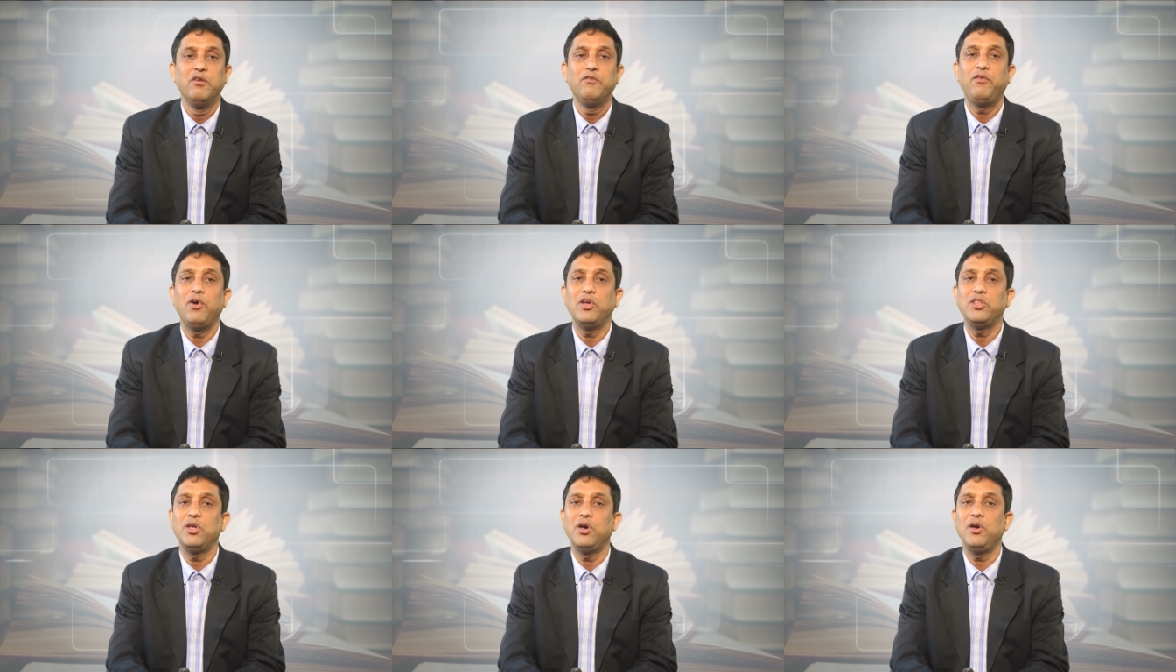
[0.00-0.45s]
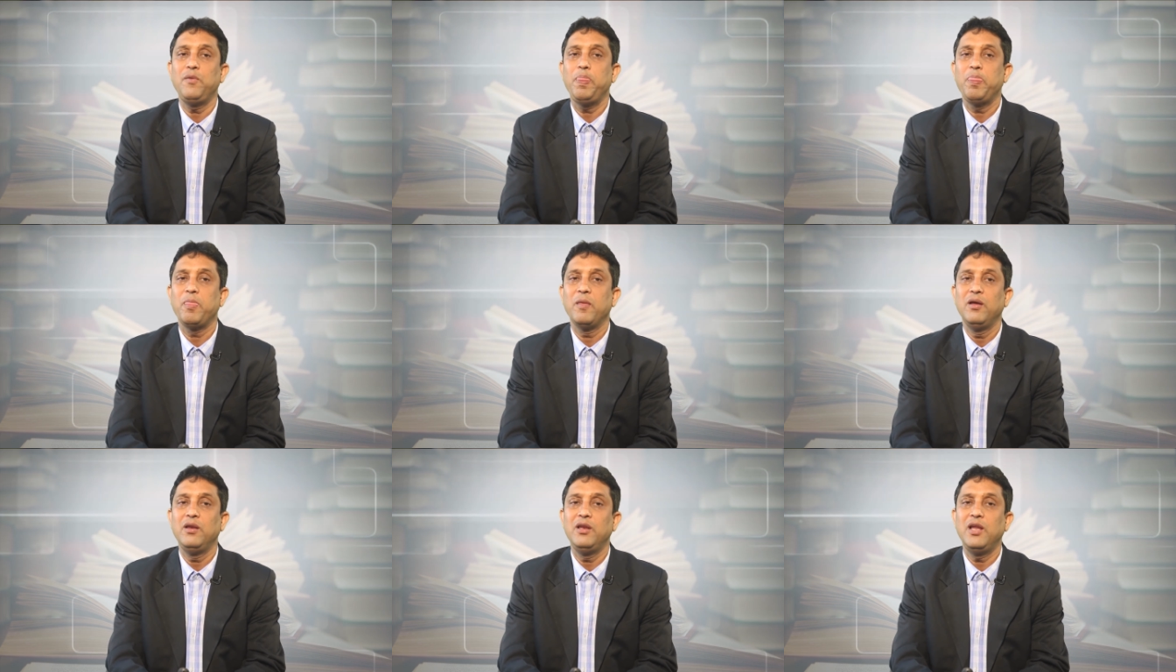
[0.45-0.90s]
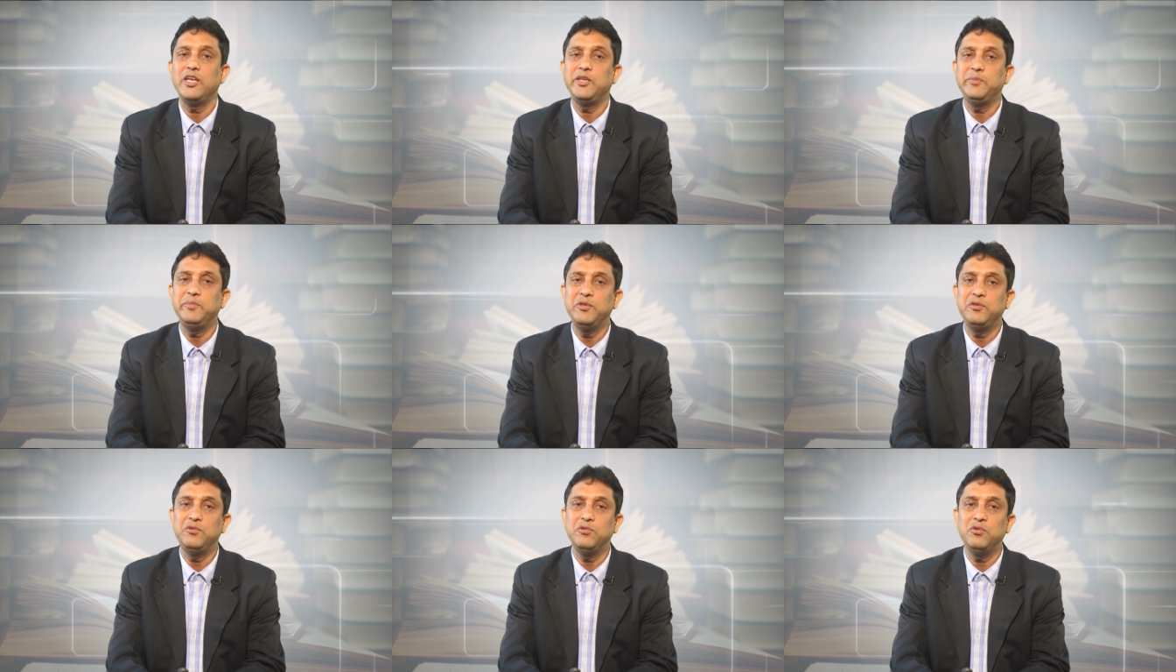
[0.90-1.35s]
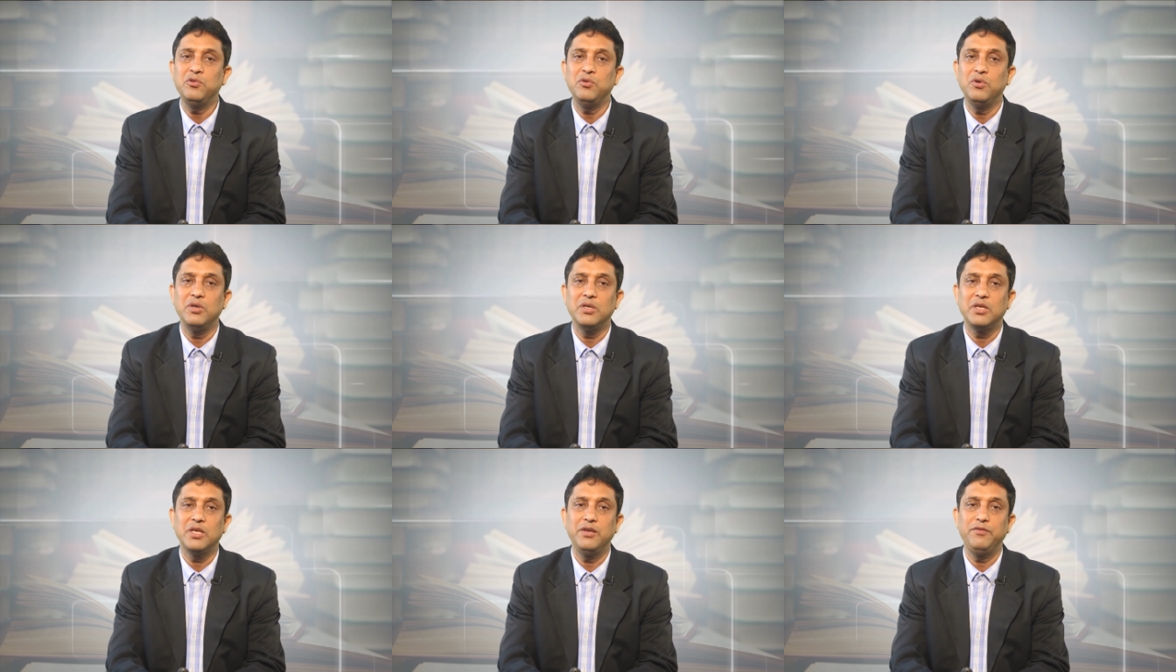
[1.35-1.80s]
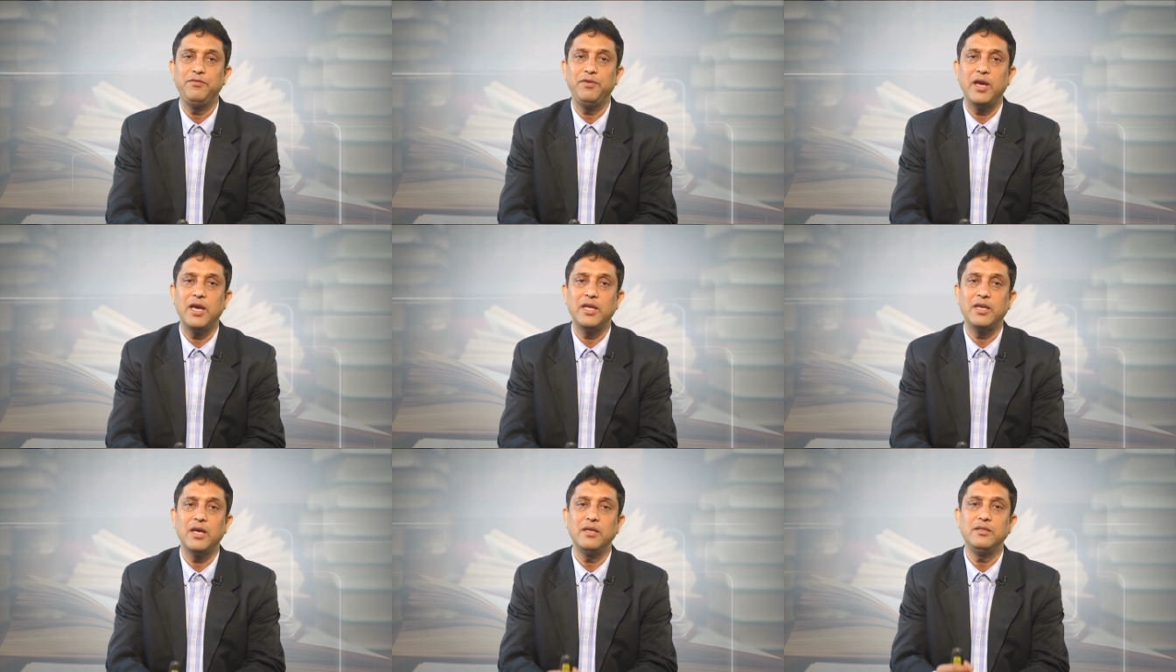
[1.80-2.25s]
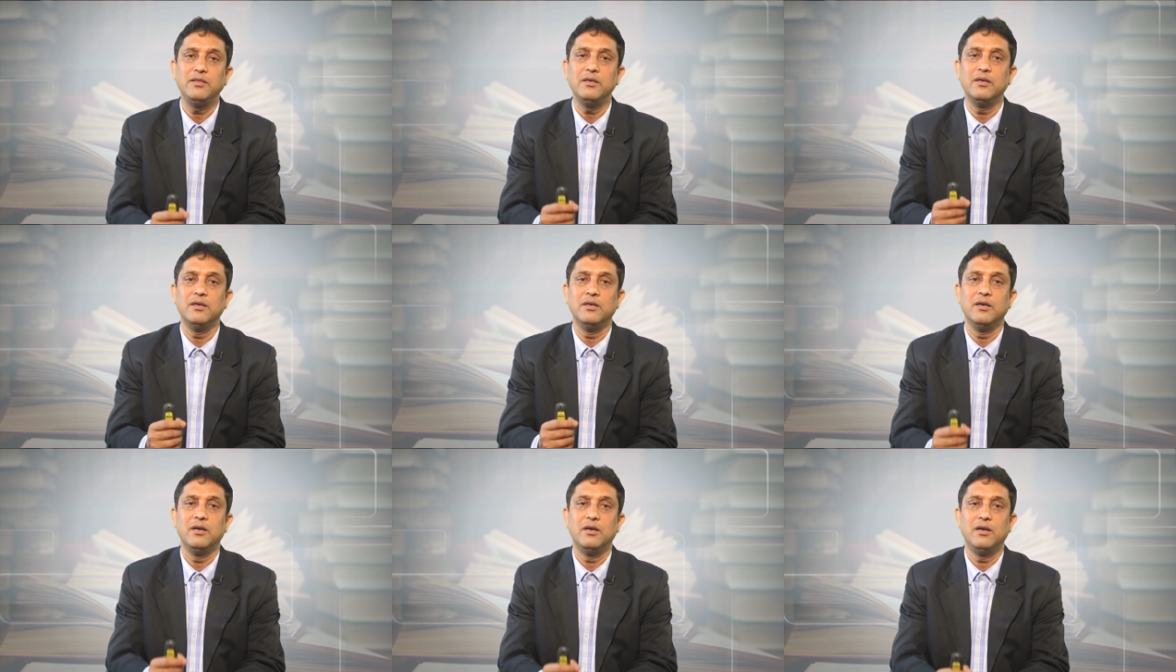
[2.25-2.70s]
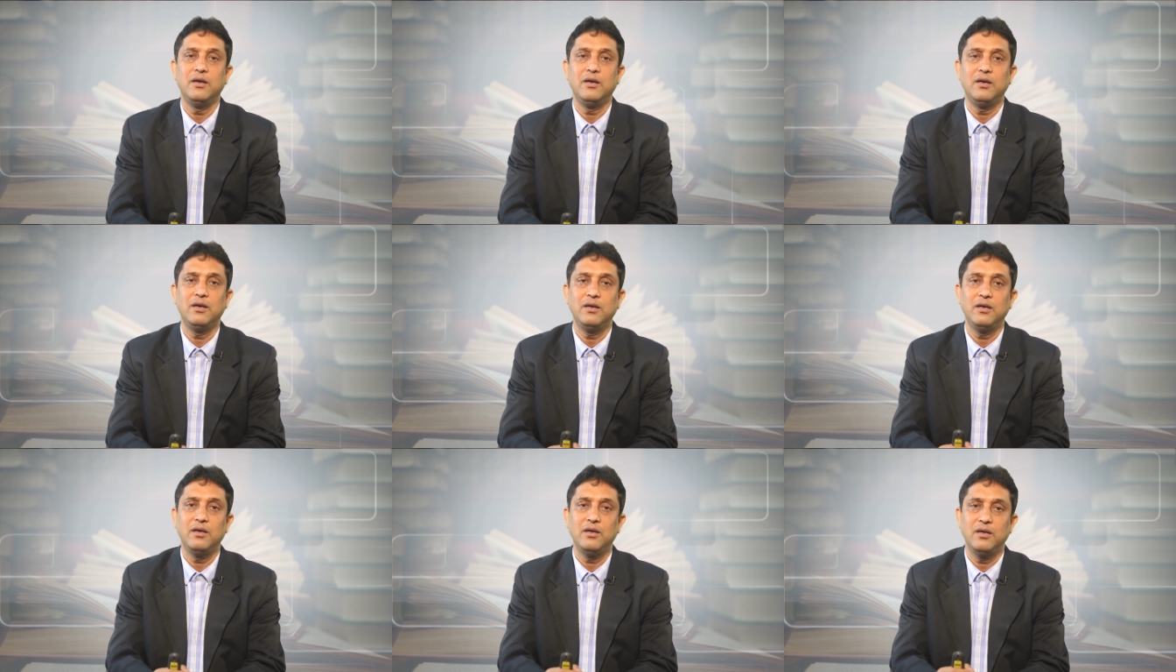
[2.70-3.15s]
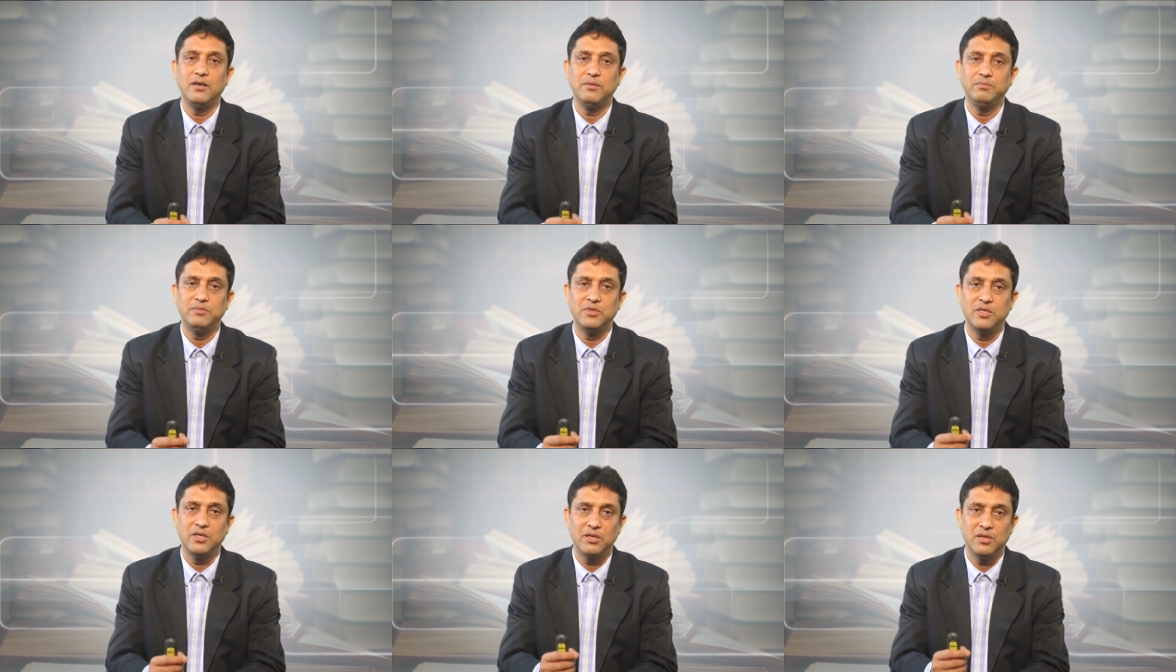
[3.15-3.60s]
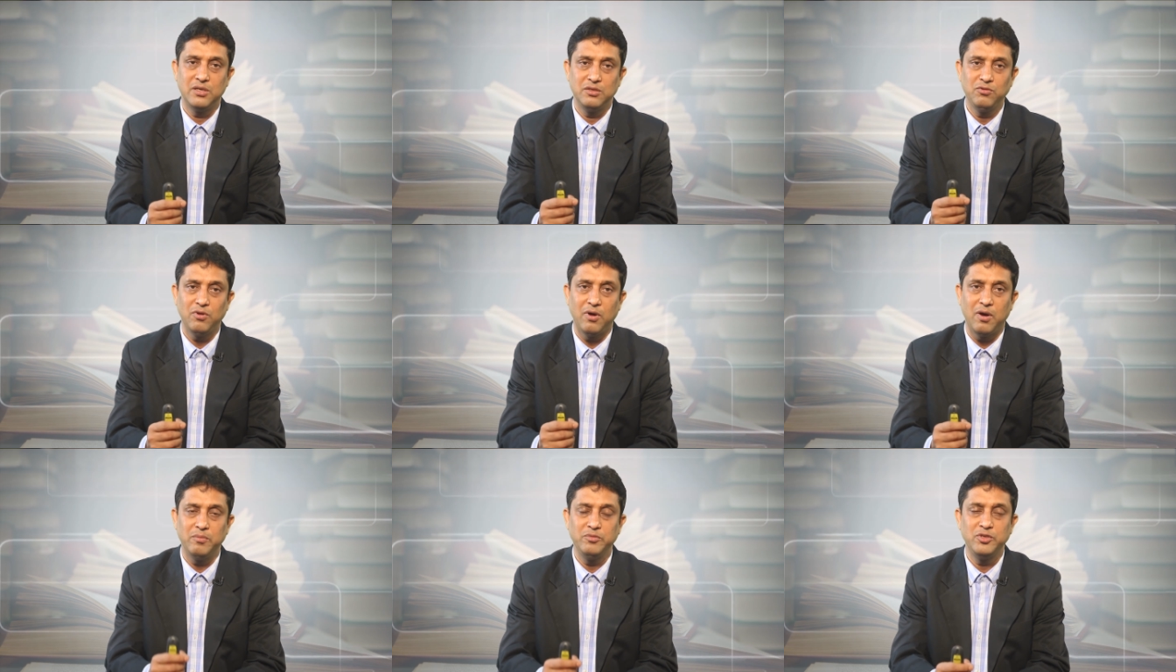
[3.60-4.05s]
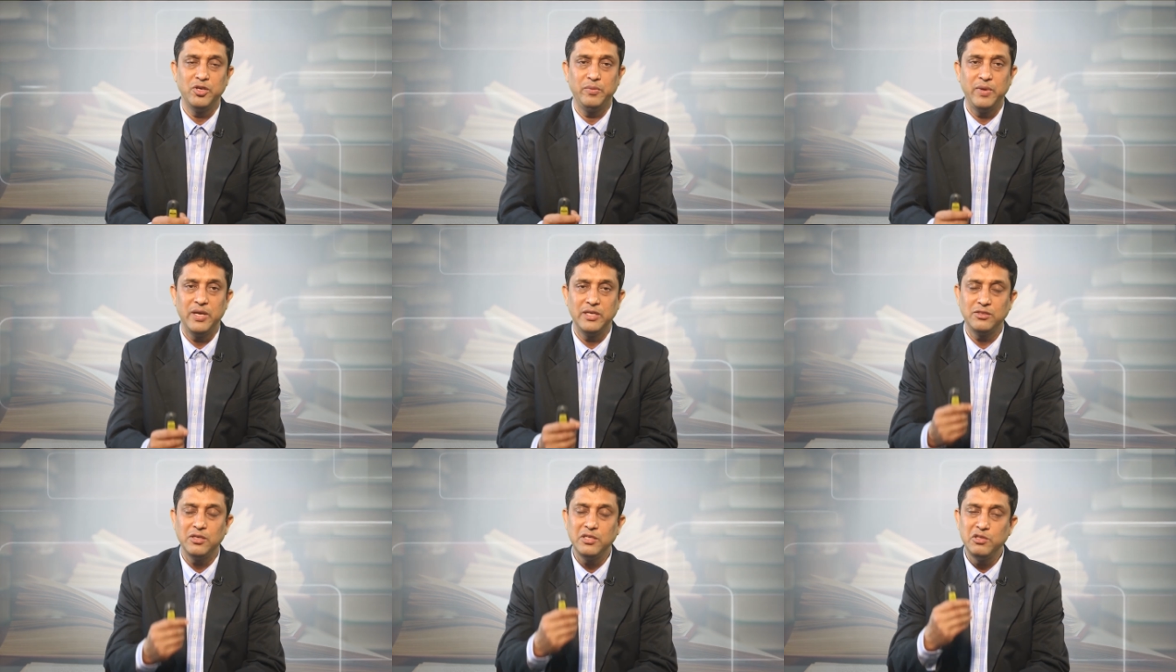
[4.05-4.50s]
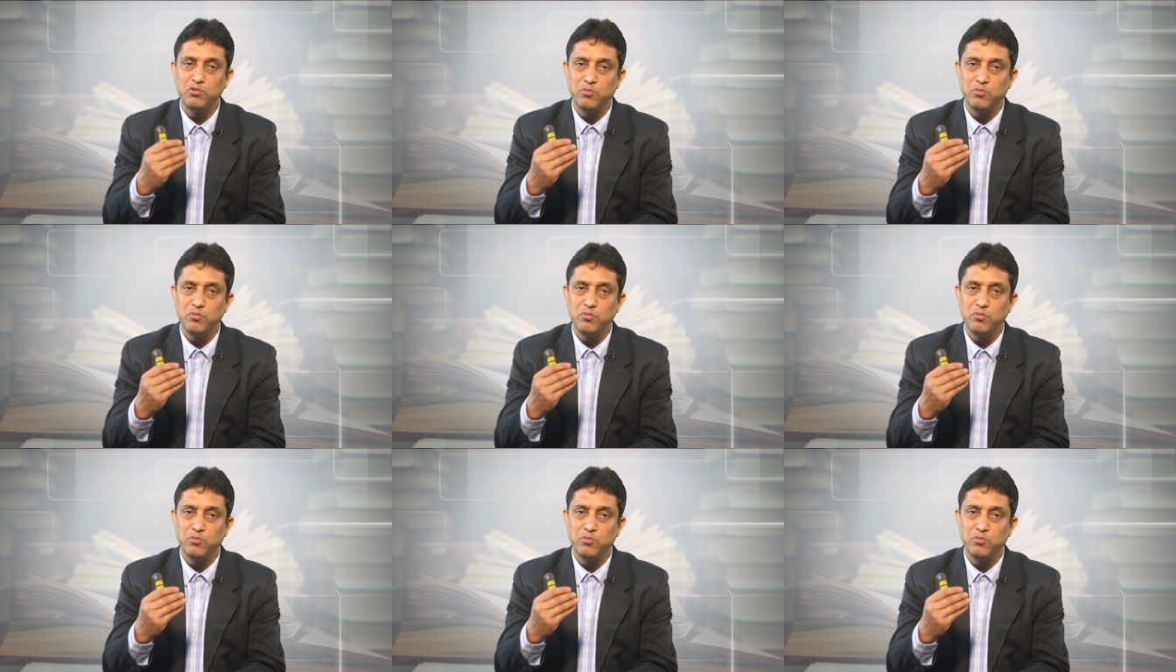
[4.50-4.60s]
Further, let me to give another observation.